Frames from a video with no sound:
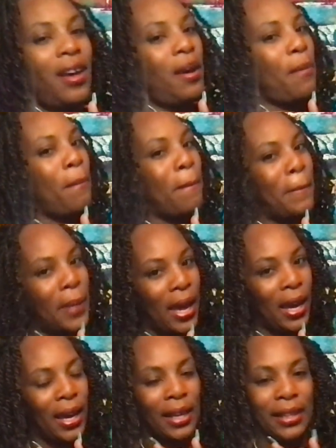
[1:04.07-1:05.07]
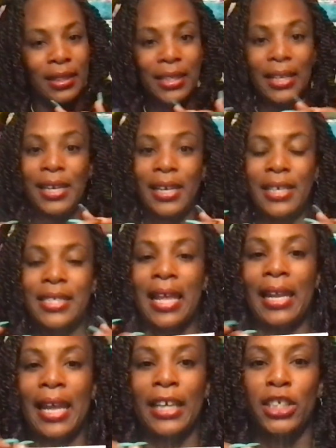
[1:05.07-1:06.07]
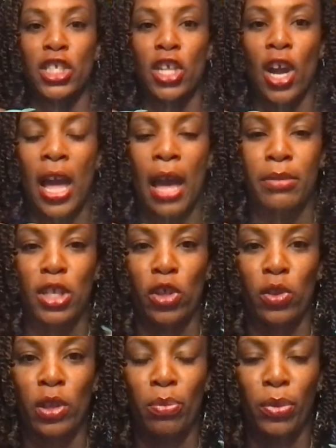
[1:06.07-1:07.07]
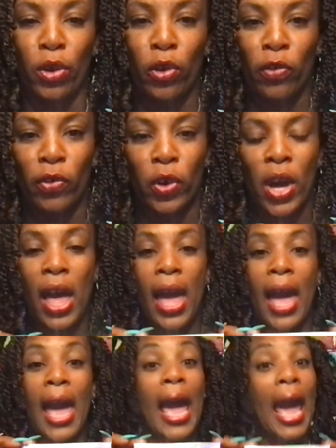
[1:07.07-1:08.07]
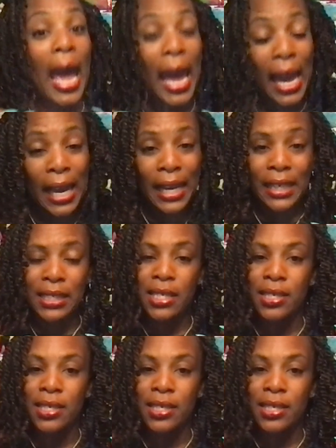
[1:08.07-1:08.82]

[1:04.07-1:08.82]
Man, these lashes are absolutely beautiful, and